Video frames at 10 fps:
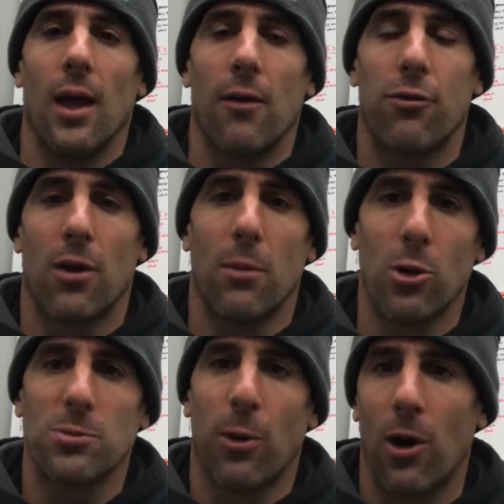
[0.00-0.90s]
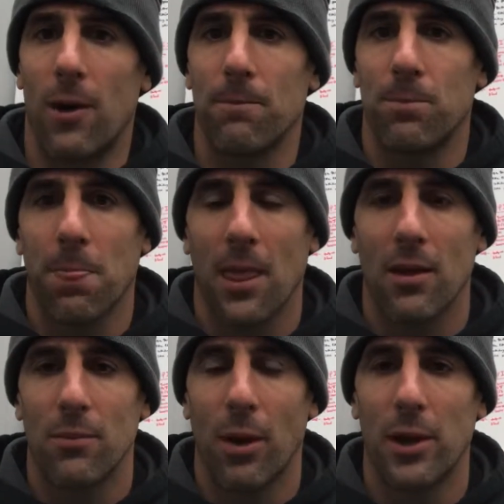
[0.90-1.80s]
for the most part,
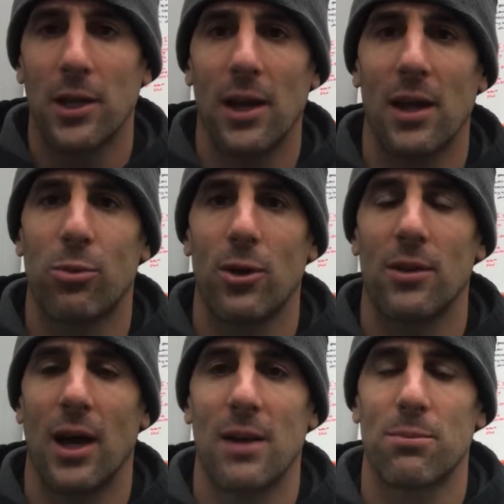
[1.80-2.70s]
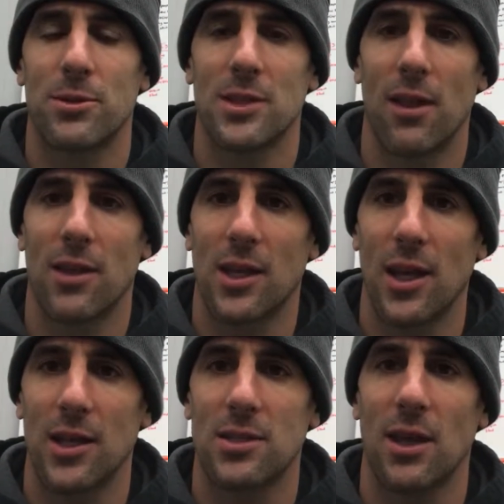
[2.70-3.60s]
probably 99.9% of the
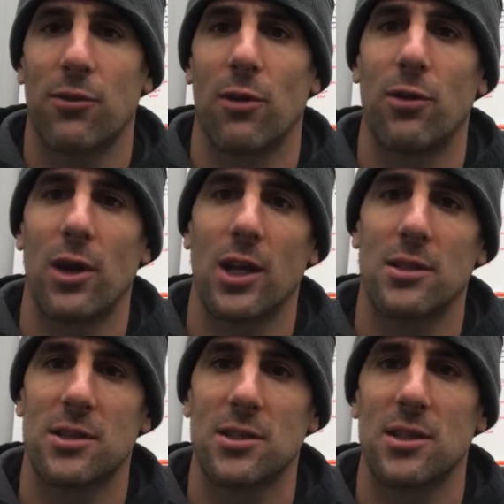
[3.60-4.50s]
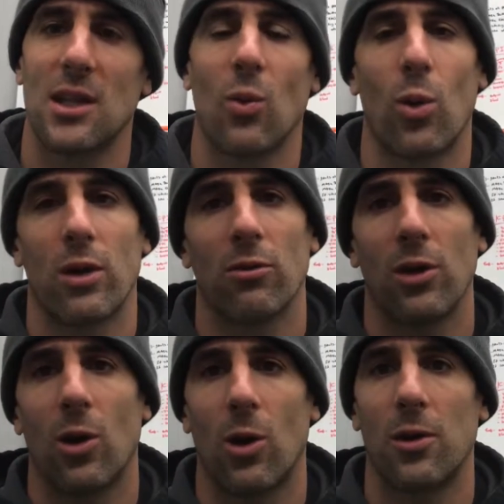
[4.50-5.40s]
kids, if they're very consistent, they work
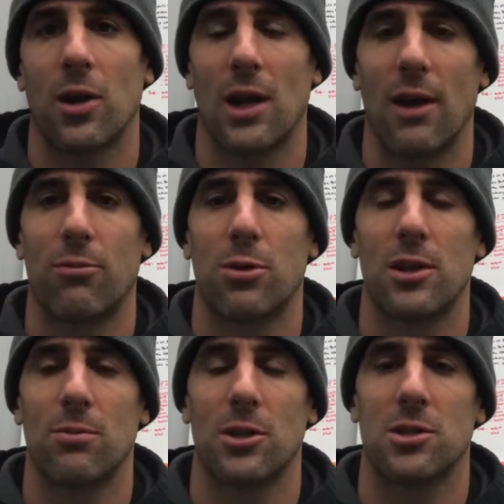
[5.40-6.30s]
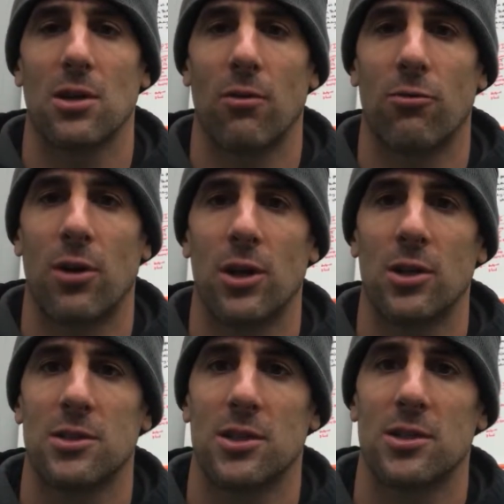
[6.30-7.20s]
really hard, they're going to have pretty much very
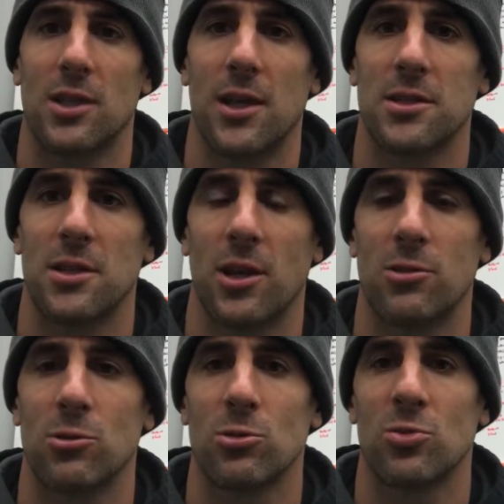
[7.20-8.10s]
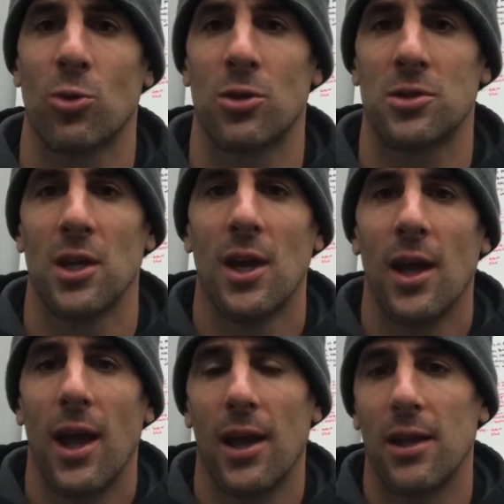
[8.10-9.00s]
good success in high school sports
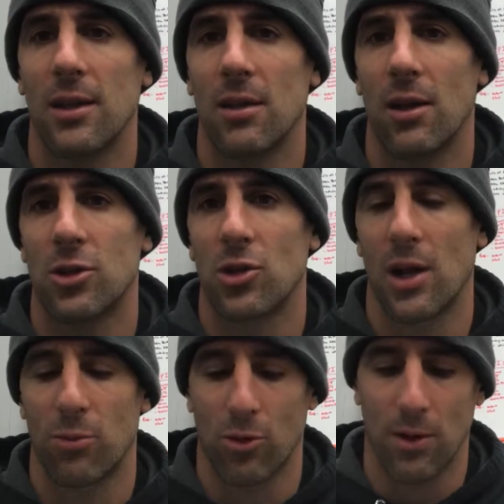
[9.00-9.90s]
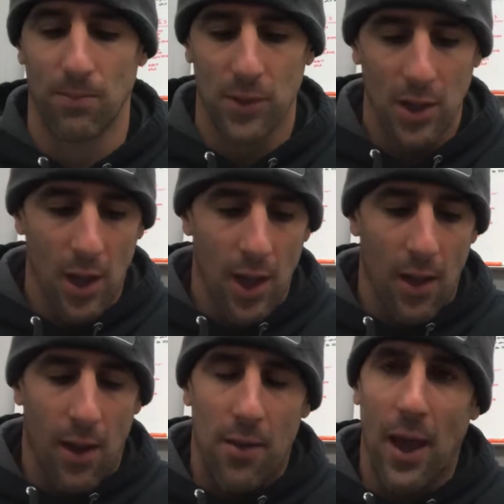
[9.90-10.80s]
and in their training program.
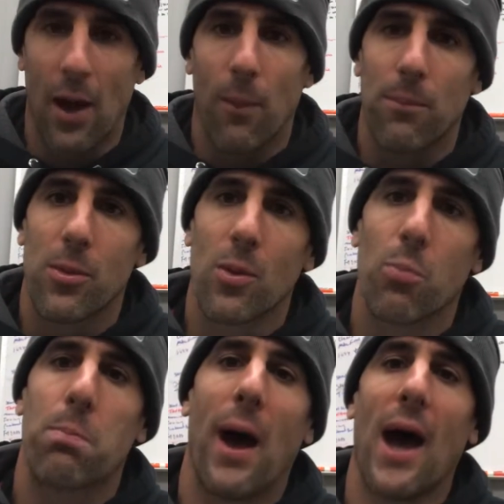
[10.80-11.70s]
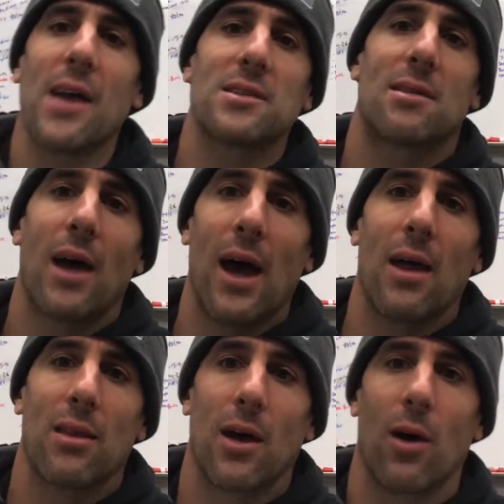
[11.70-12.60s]
Now, past
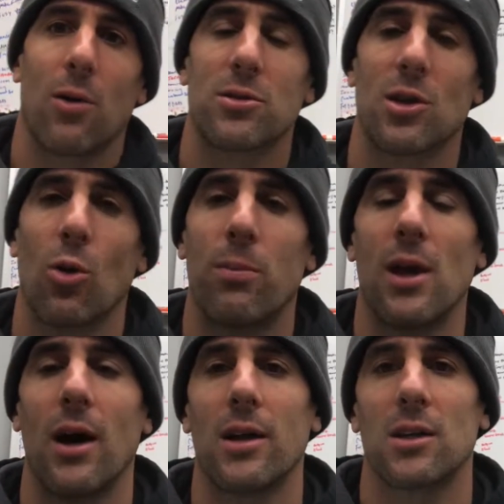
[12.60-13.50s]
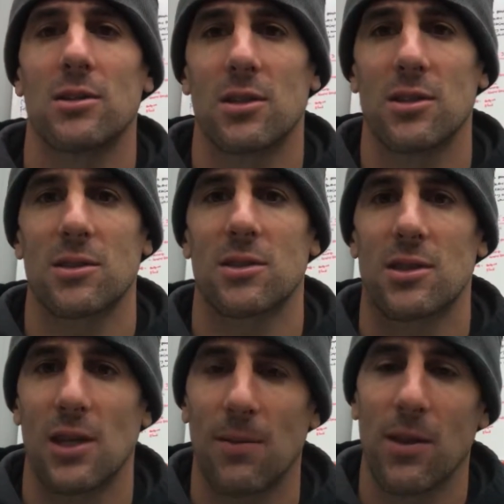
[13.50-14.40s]
that though, so beyond
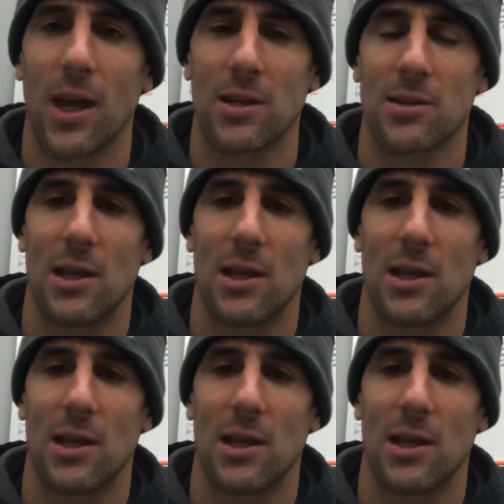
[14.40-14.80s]
consistency, the next